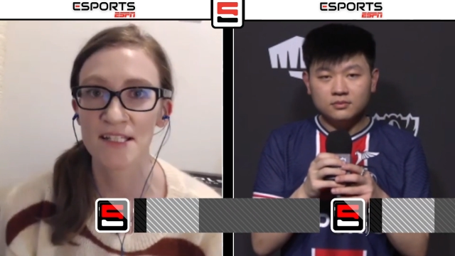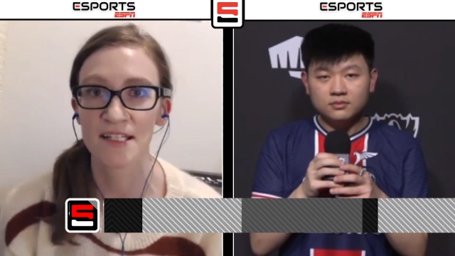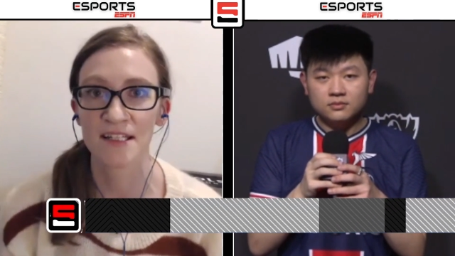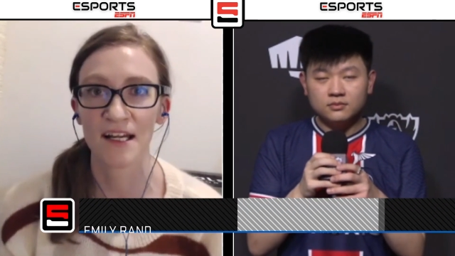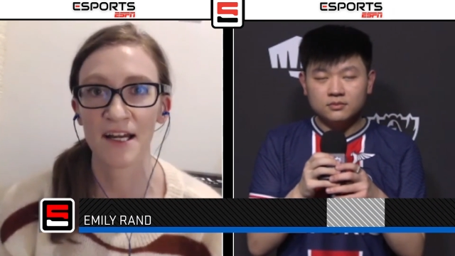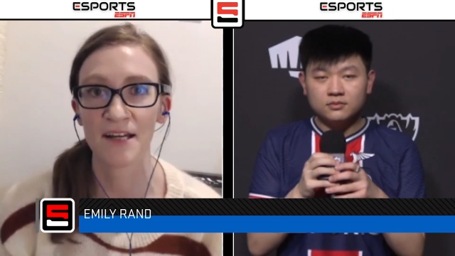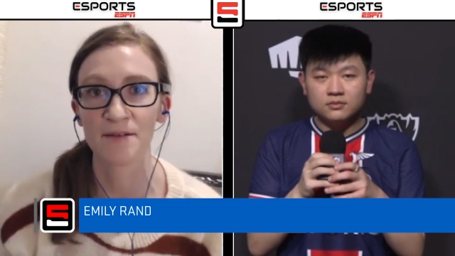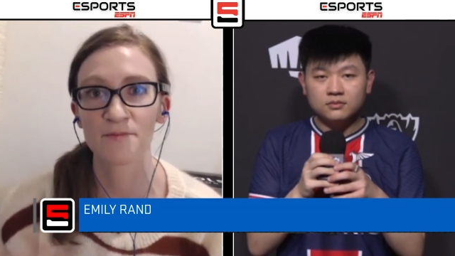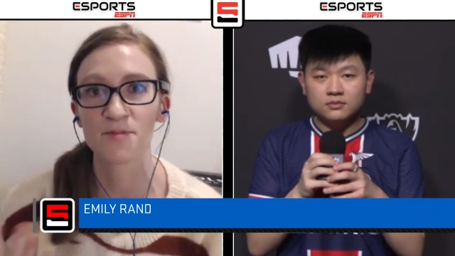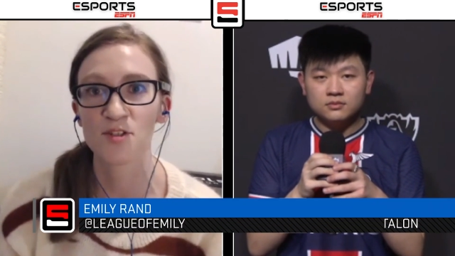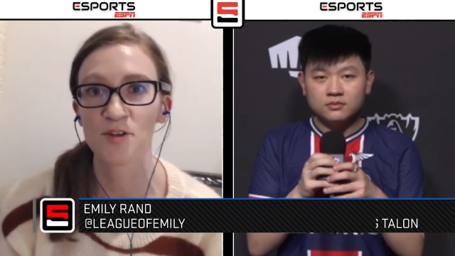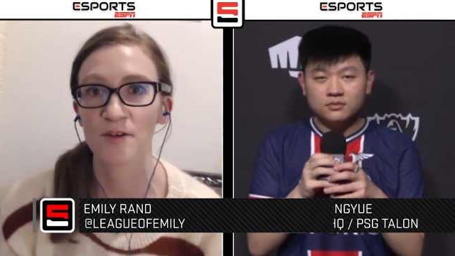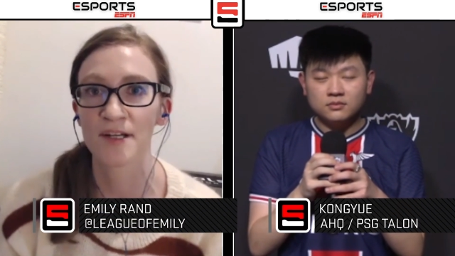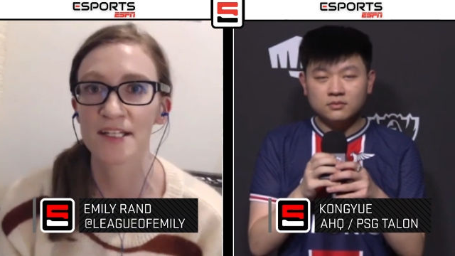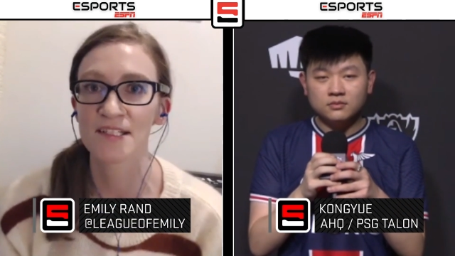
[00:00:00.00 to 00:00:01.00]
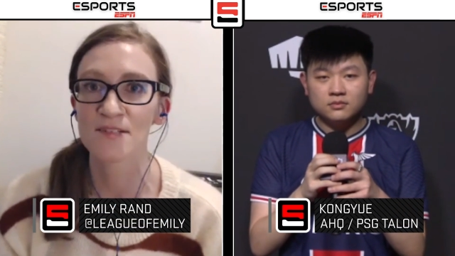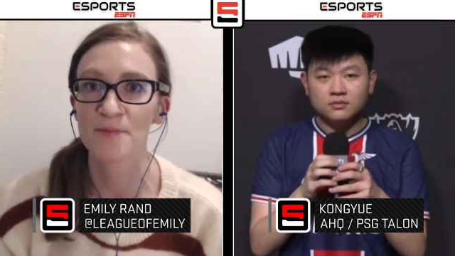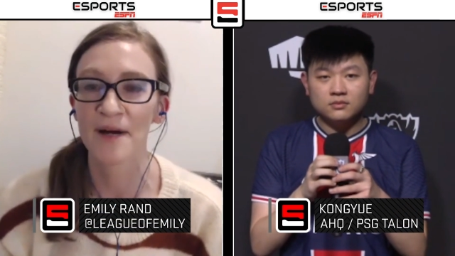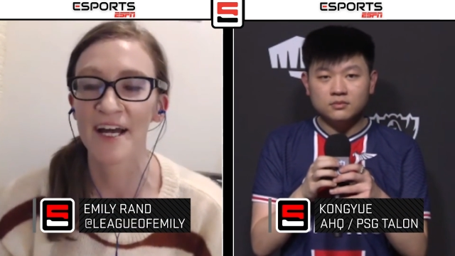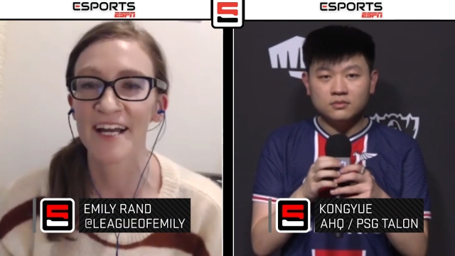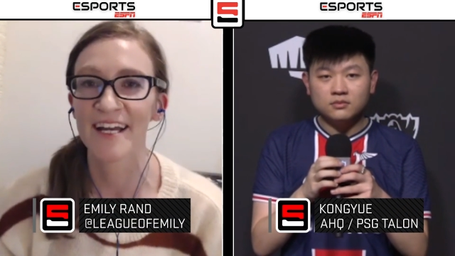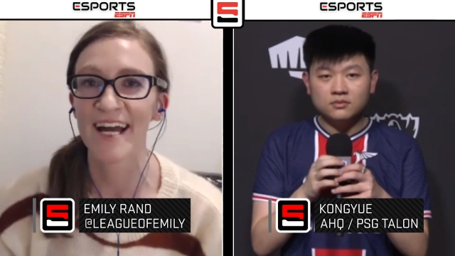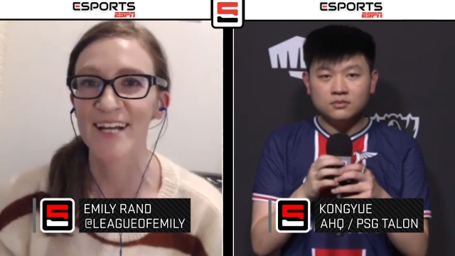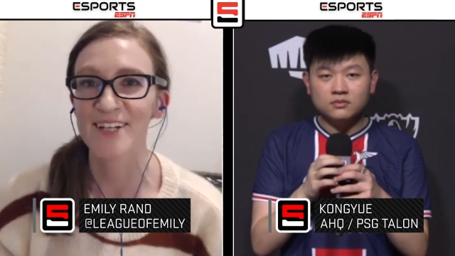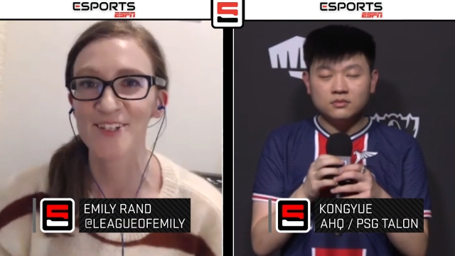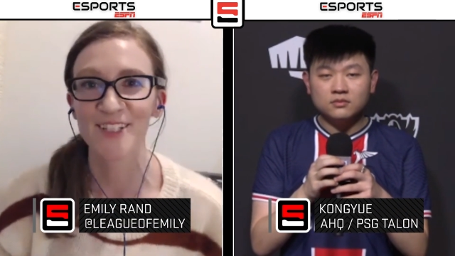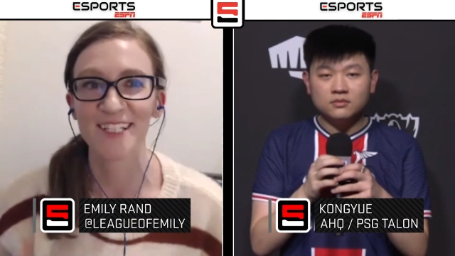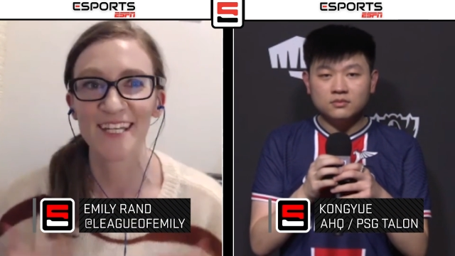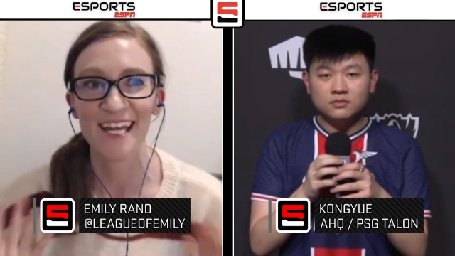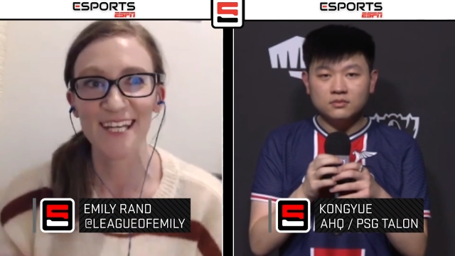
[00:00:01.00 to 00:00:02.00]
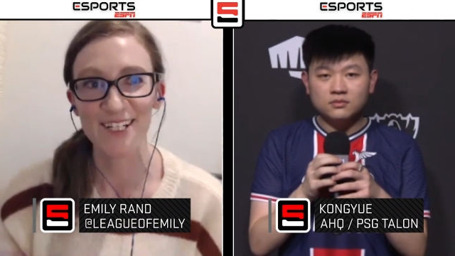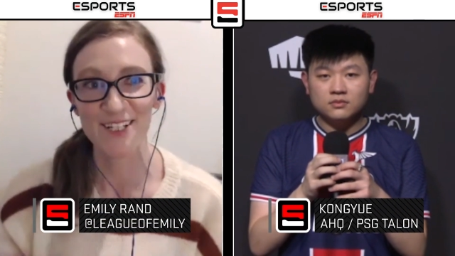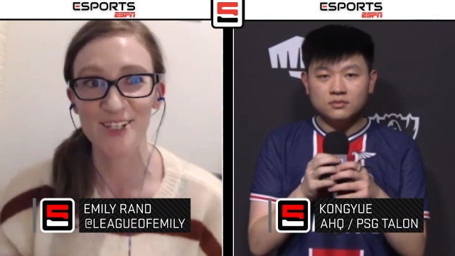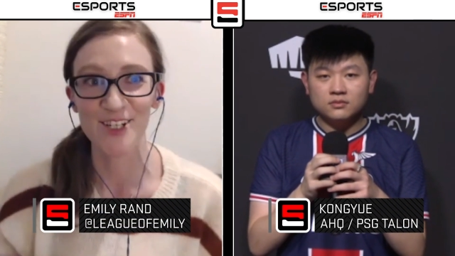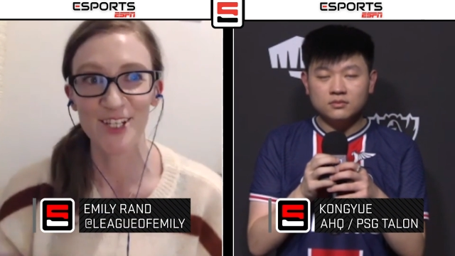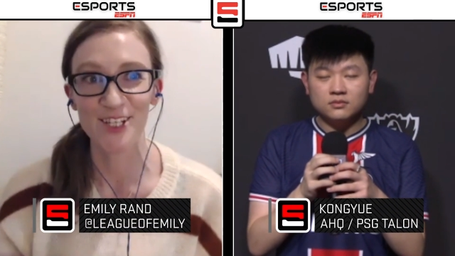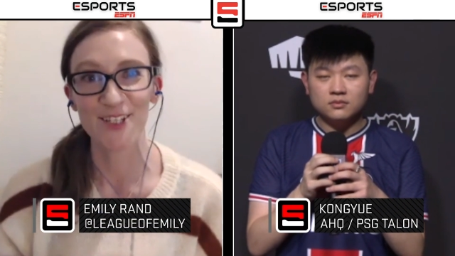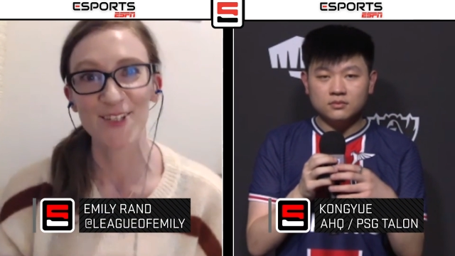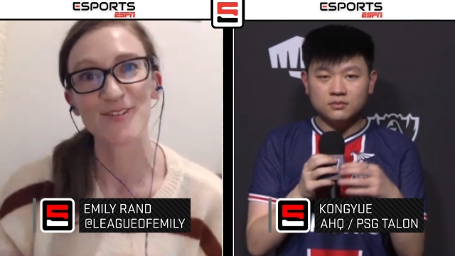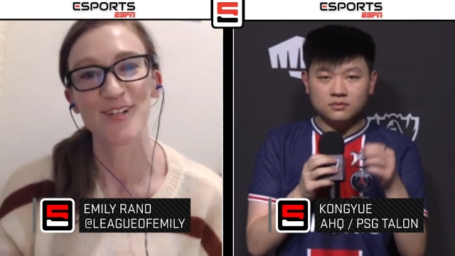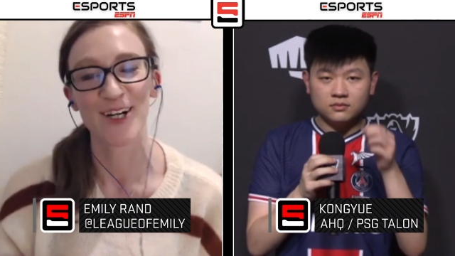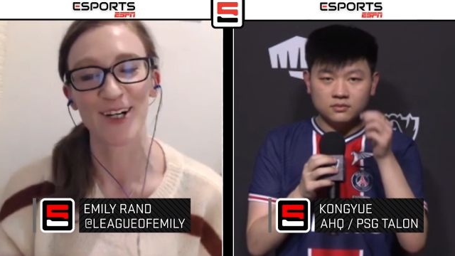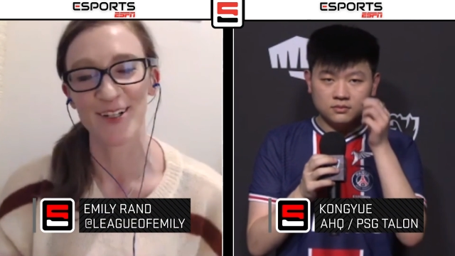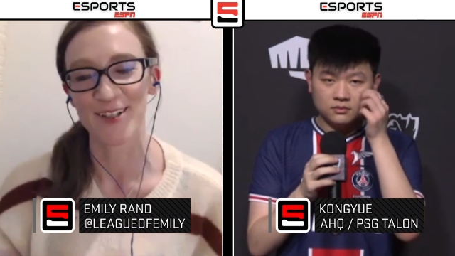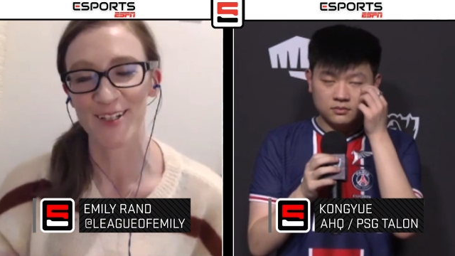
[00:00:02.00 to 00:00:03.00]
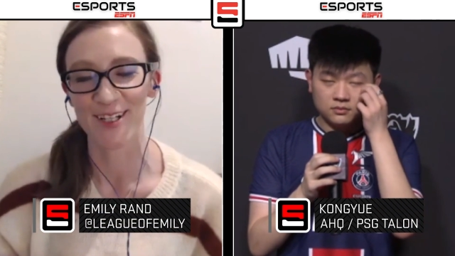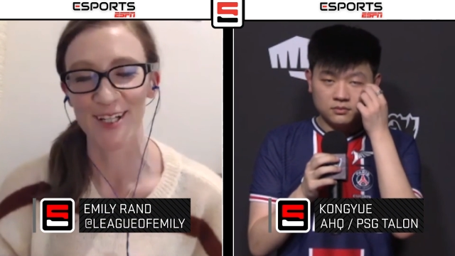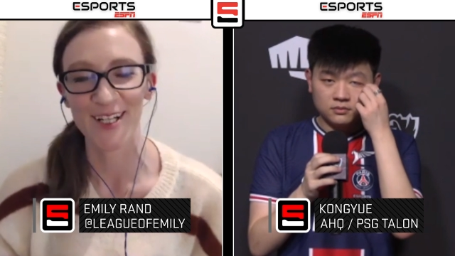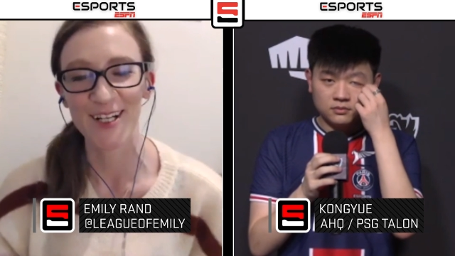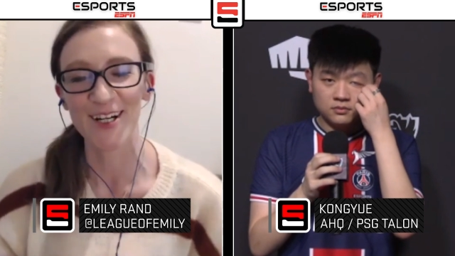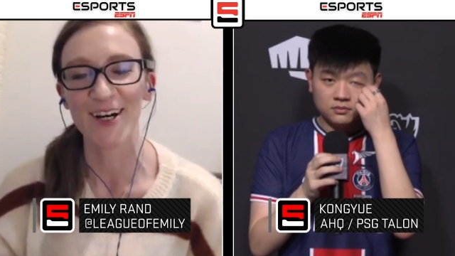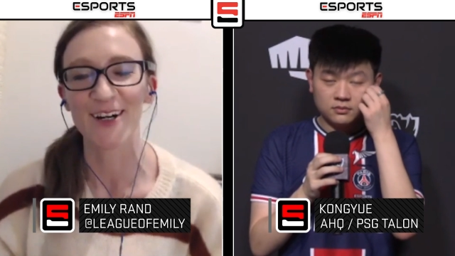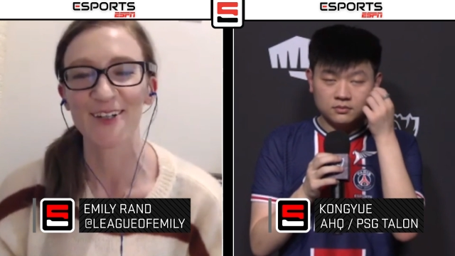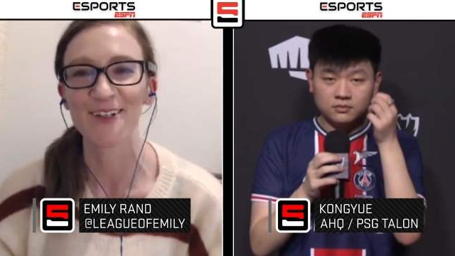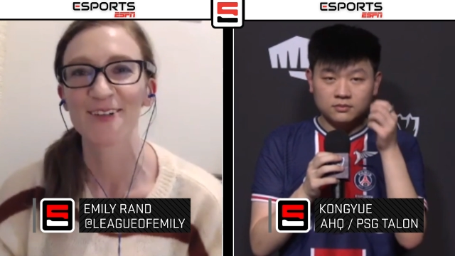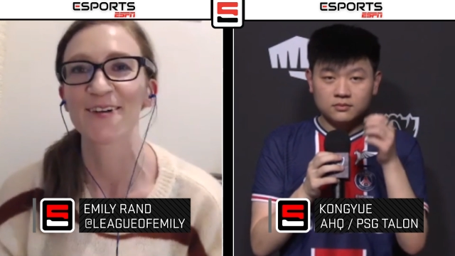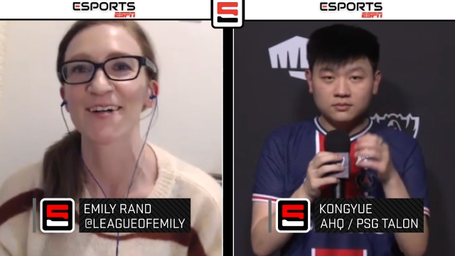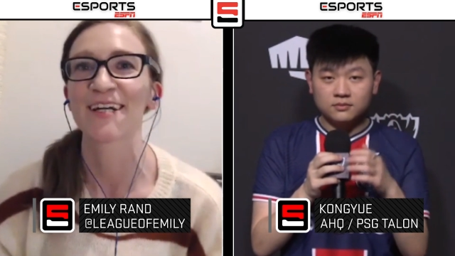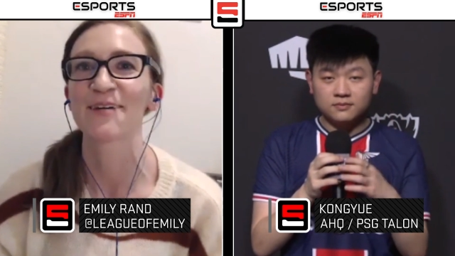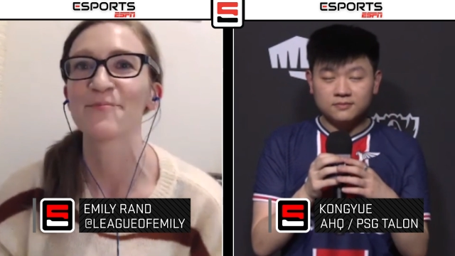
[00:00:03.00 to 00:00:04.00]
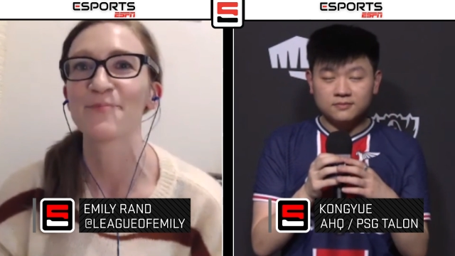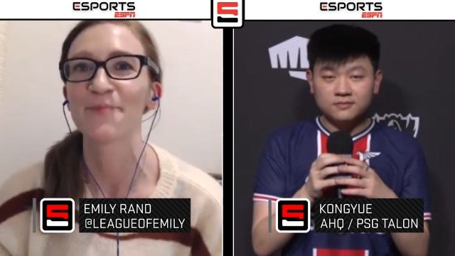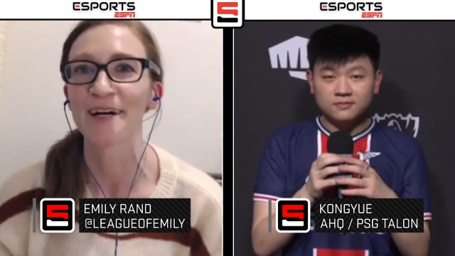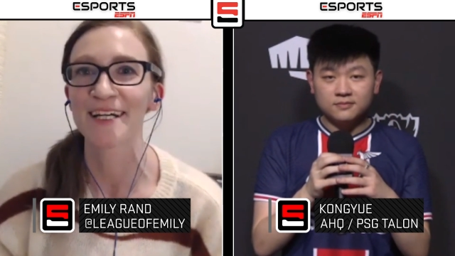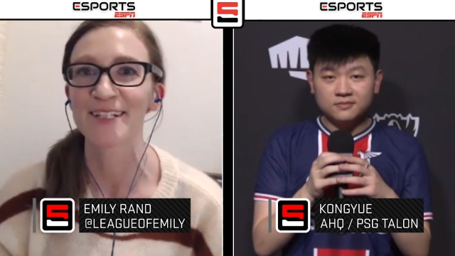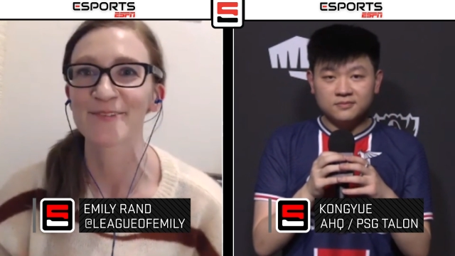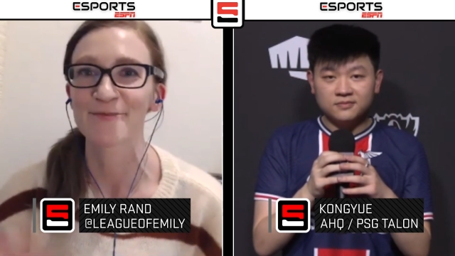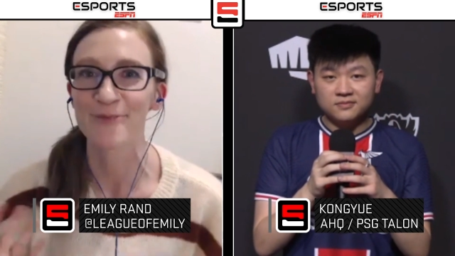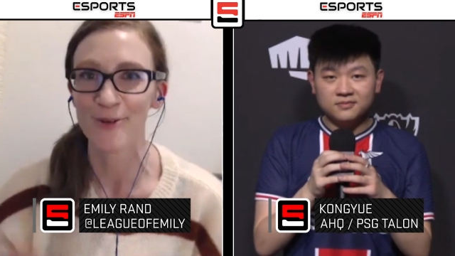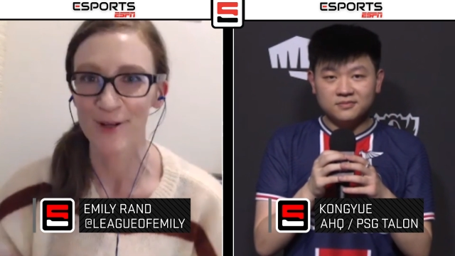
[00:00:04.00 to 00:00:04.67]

Speaker 1: and I am joined by actually A H Q jungler Kongyue, but for